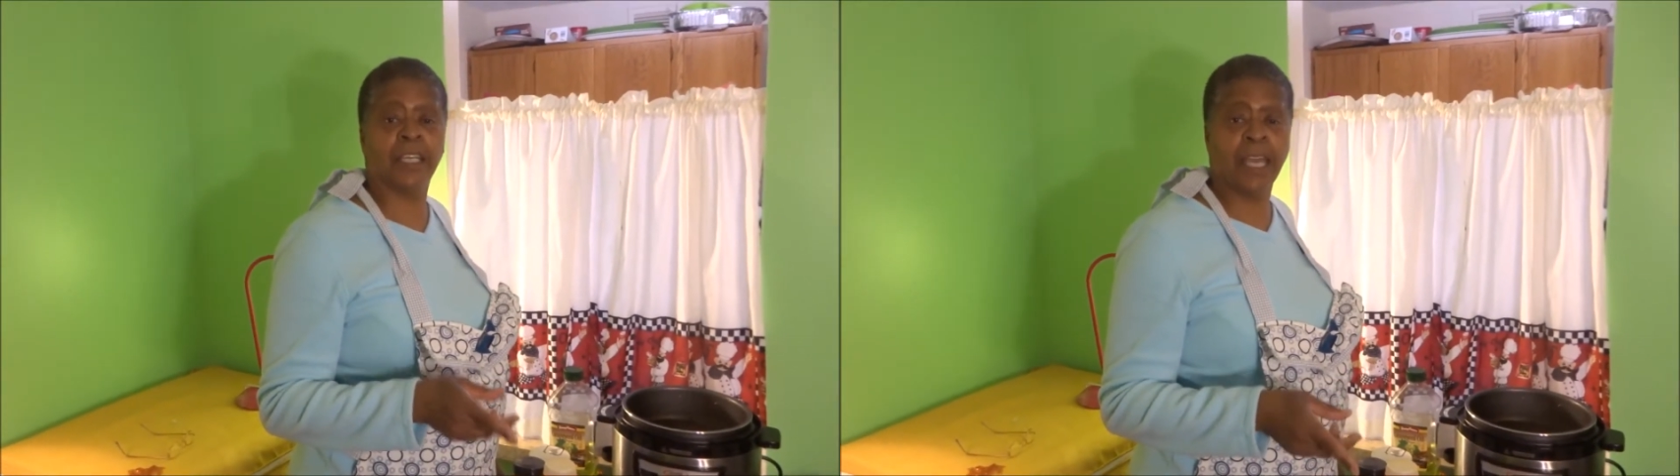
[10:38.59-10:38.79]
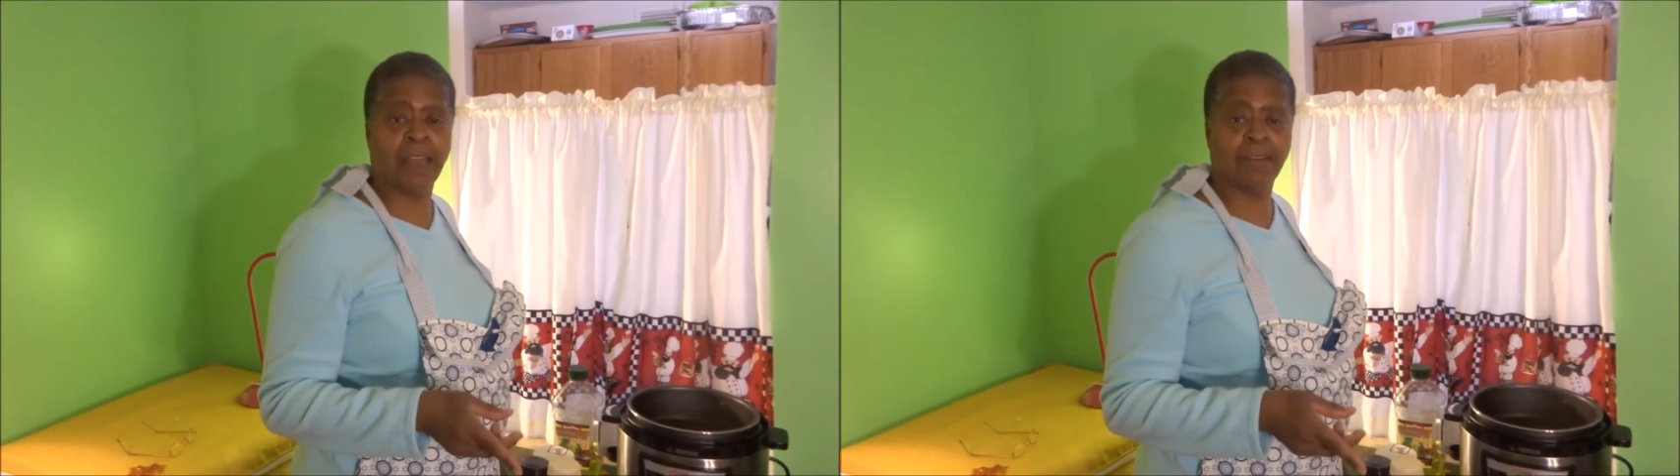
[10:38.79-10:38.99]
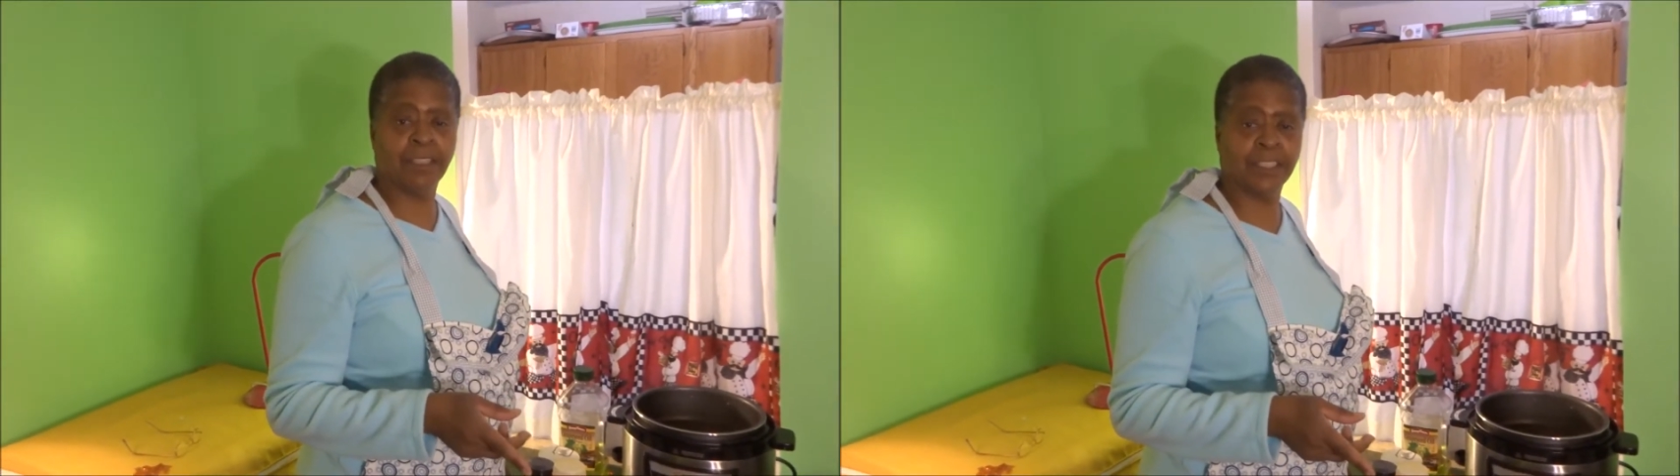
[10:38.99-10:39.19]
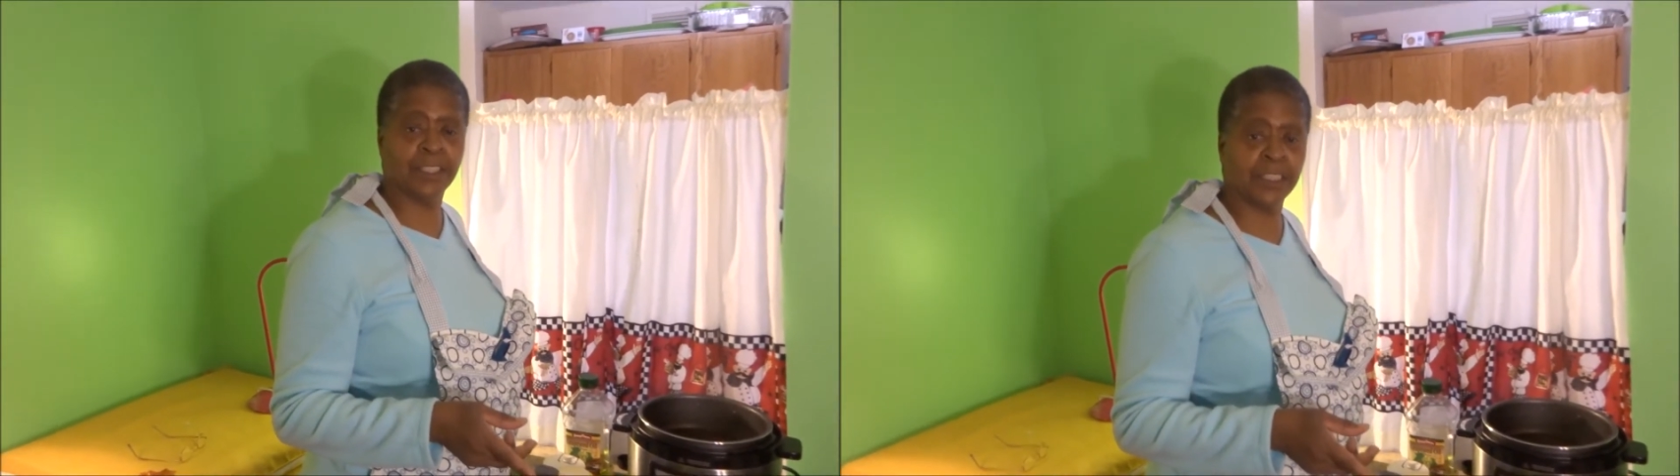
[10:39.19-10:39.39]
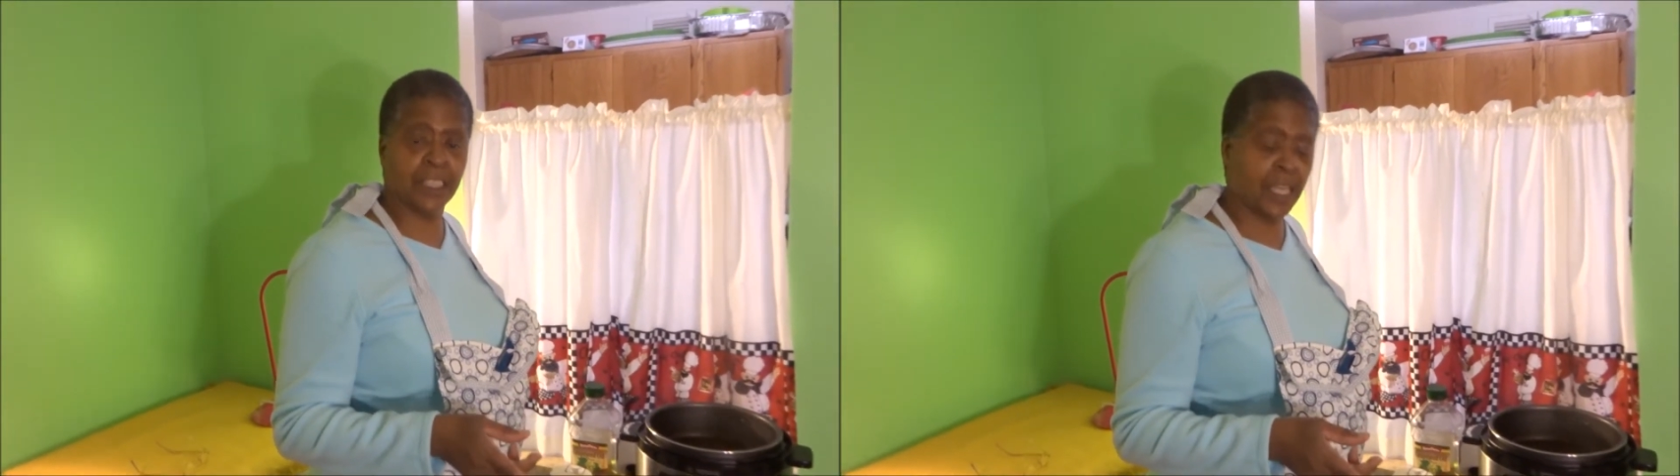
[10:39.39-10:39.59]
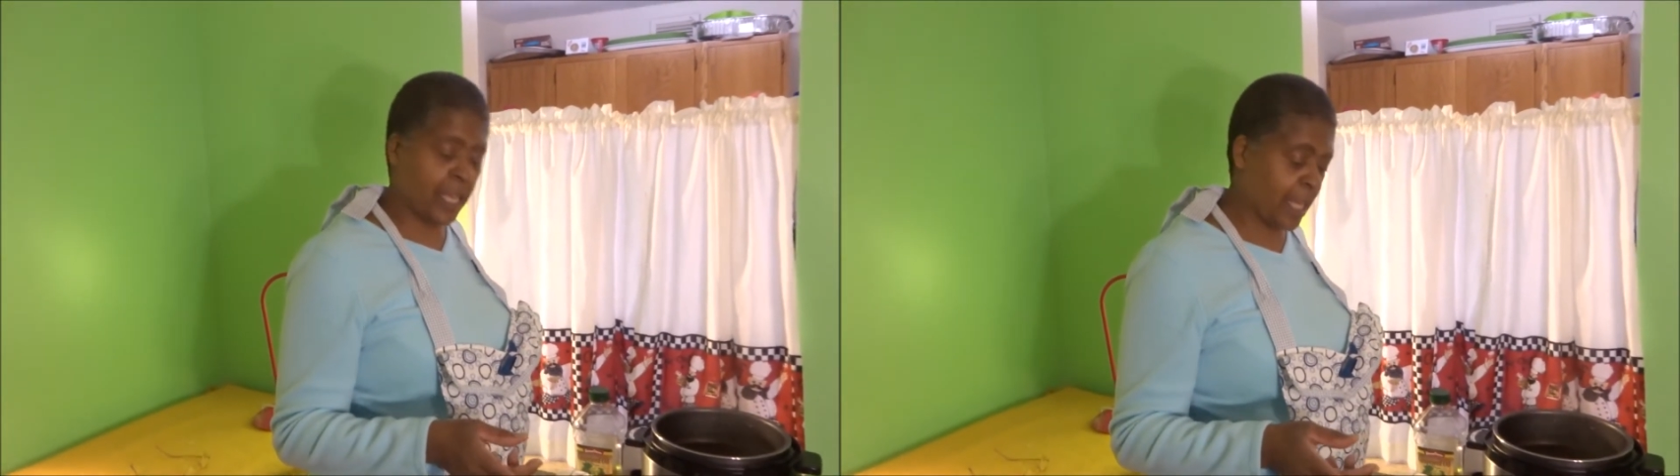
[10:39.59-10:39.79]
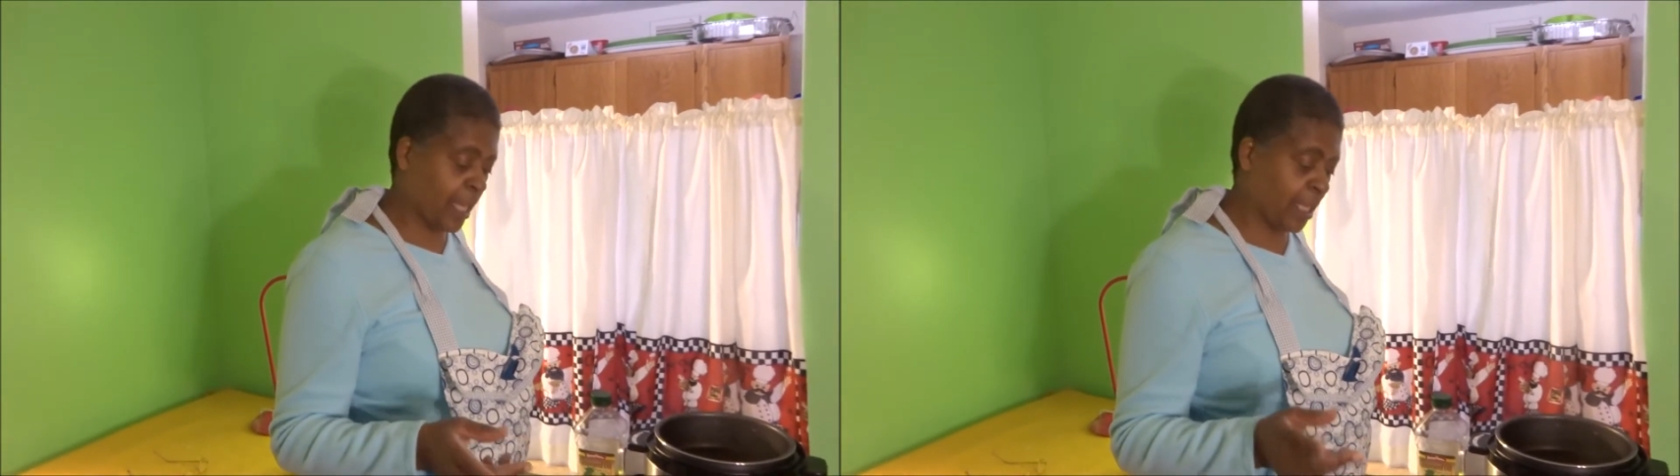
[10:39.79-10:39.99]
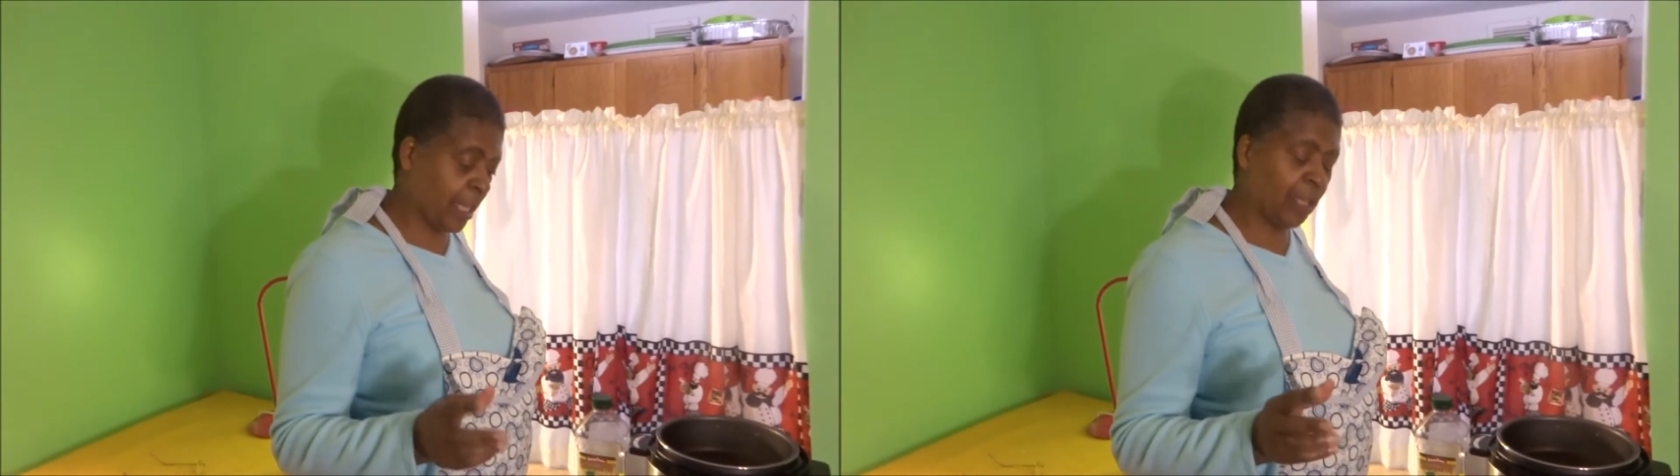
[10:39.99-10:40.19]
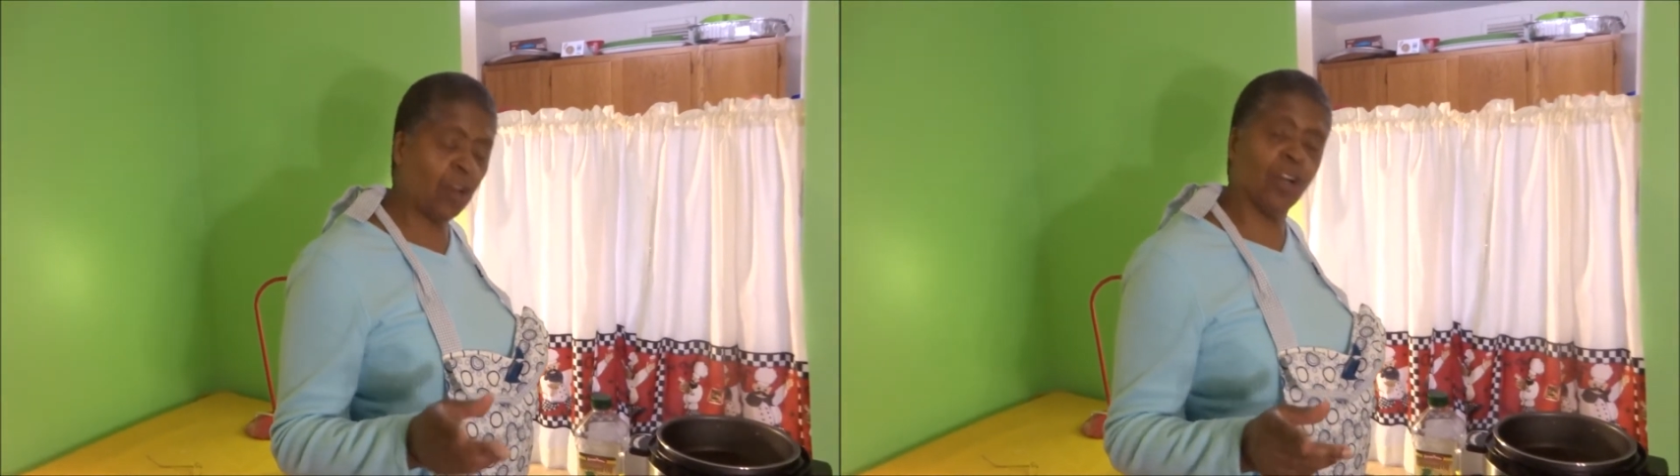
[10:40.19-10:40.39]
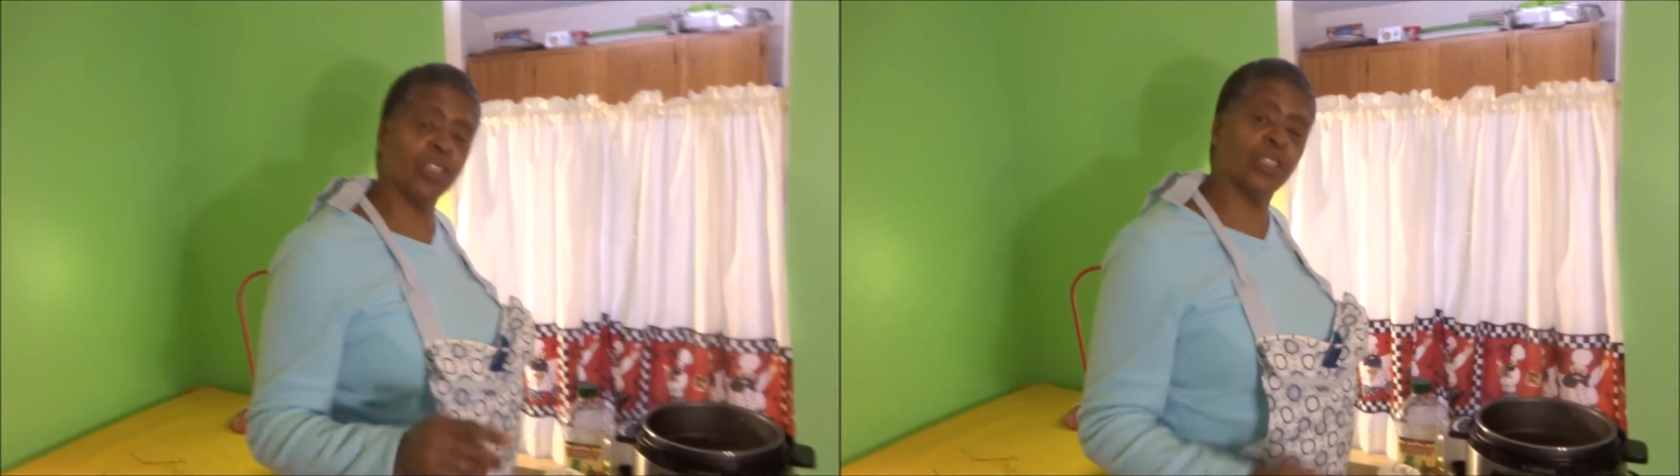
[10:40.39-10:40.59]
carrots, and I
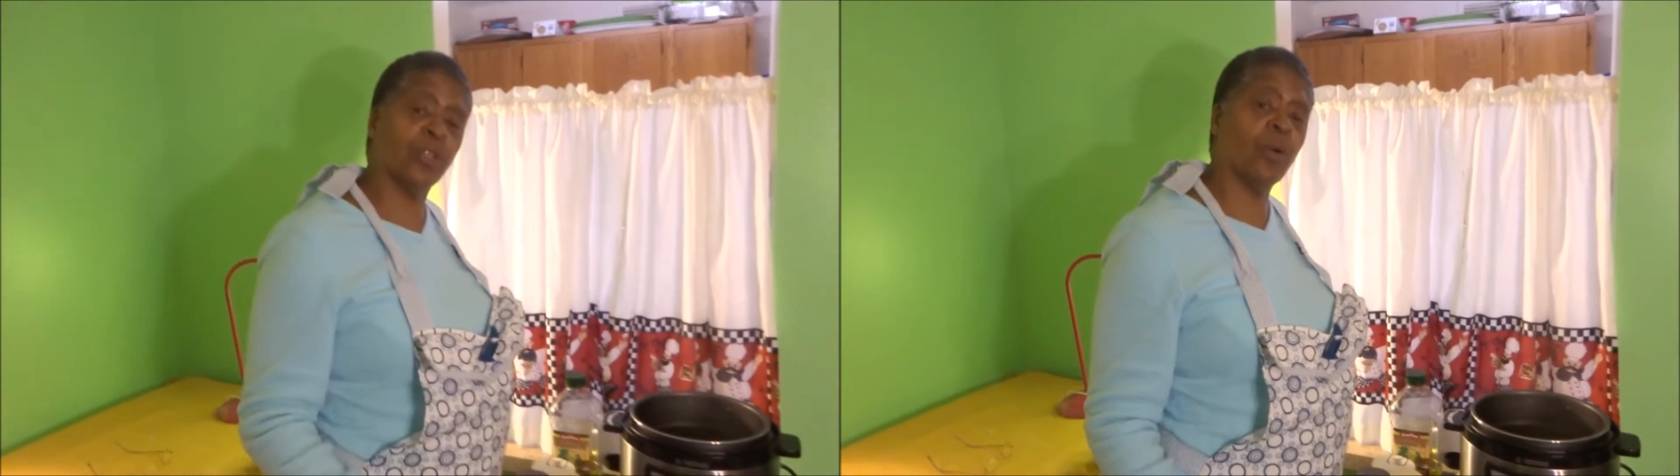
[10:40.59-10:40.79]
also